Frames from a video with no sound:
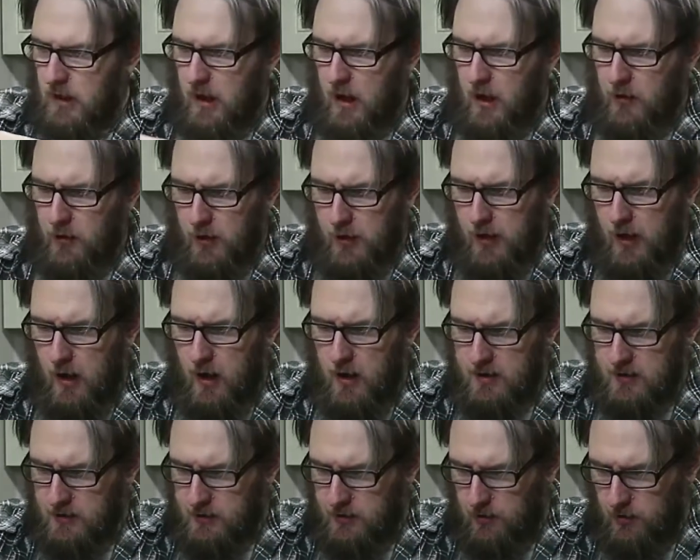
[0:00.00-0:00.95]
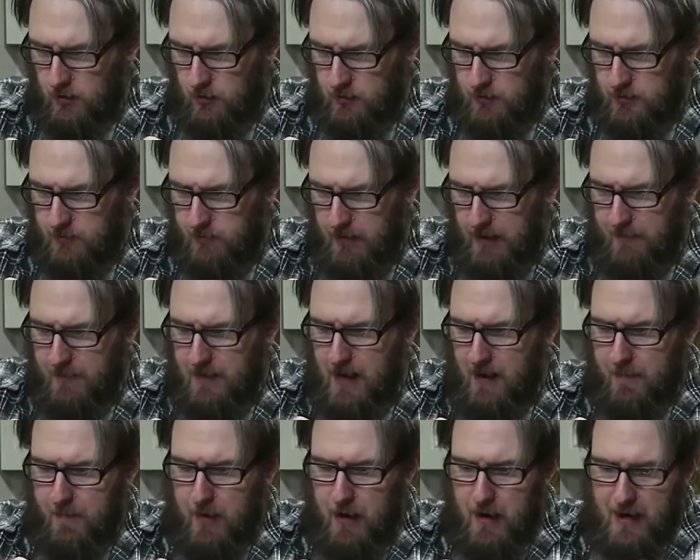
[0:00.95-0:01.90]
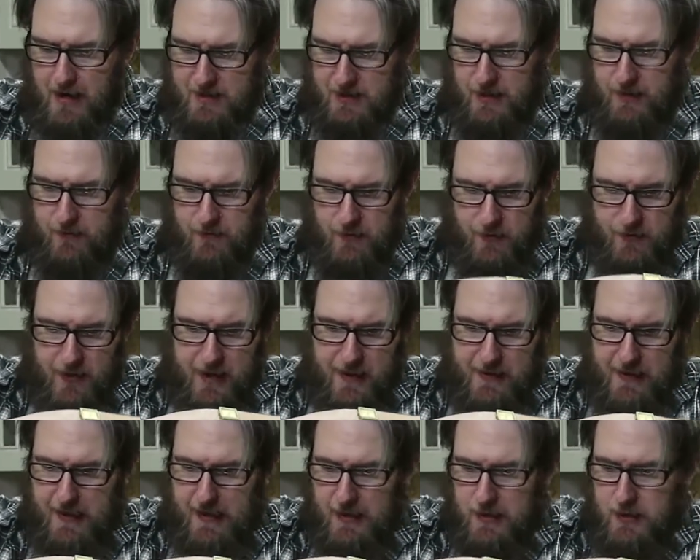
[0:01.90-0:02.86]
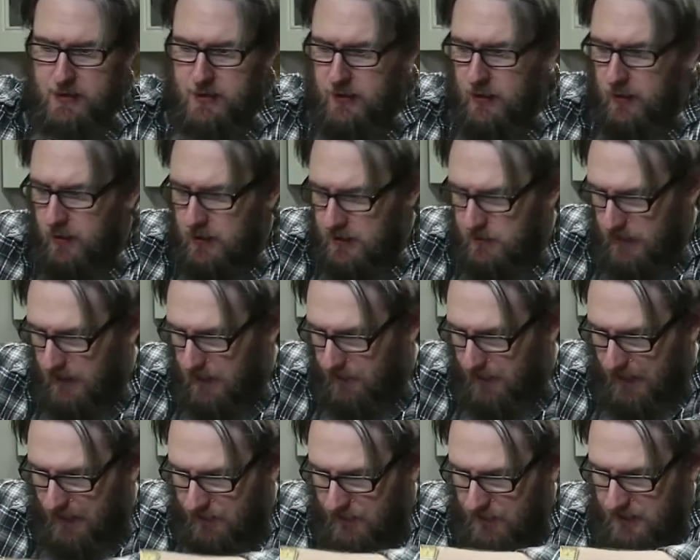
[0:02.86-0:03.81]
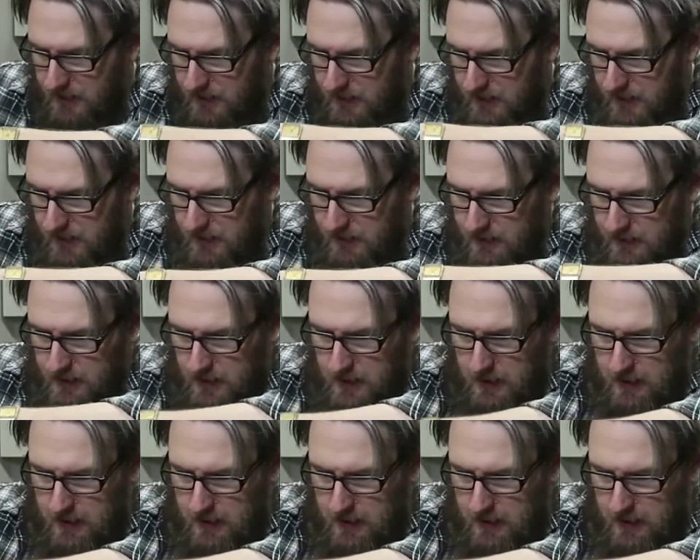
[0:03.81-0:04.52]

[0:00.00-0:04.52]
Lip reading: other consoles, but I'm not positive. The thing that concerns me about this is,